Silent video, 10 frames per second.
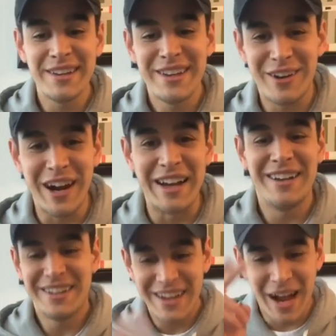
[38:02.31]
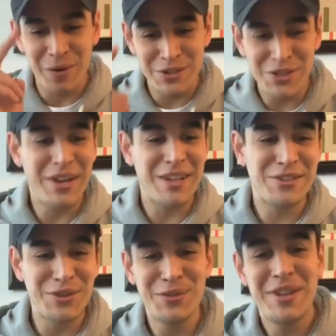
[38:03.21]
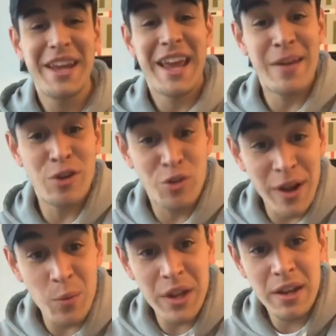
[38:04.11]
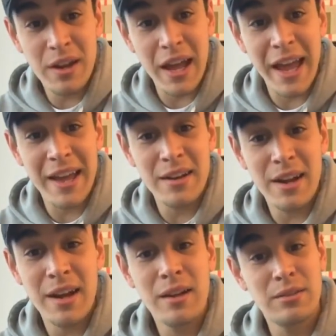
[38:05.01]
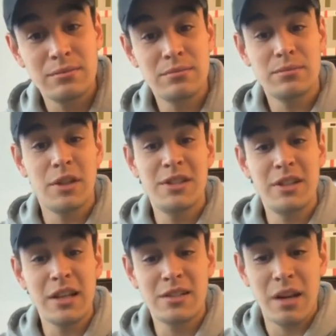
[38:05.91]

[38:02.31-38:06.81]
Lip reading: right. I will see you guys soon. Have a great week, and until next time.